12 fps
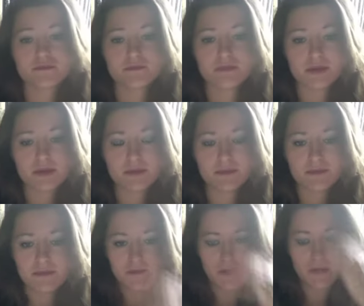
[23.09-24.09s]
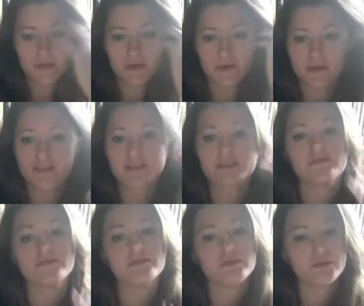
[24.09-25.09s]
You might not want to watch it
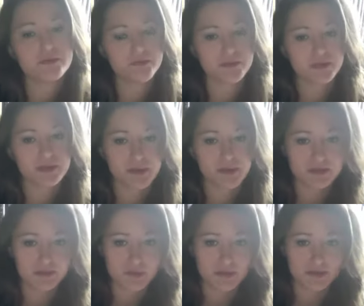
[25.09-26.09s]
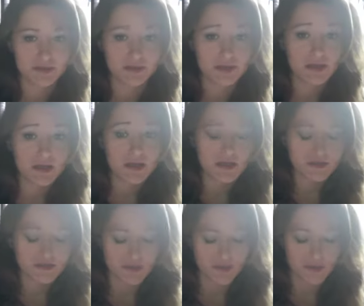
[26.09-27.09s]
if you're a freak about spoiling.
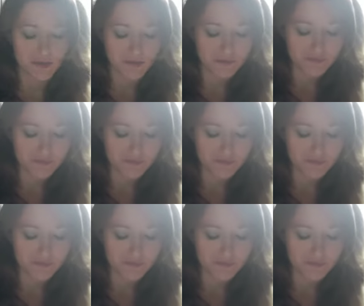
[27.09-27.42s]
So,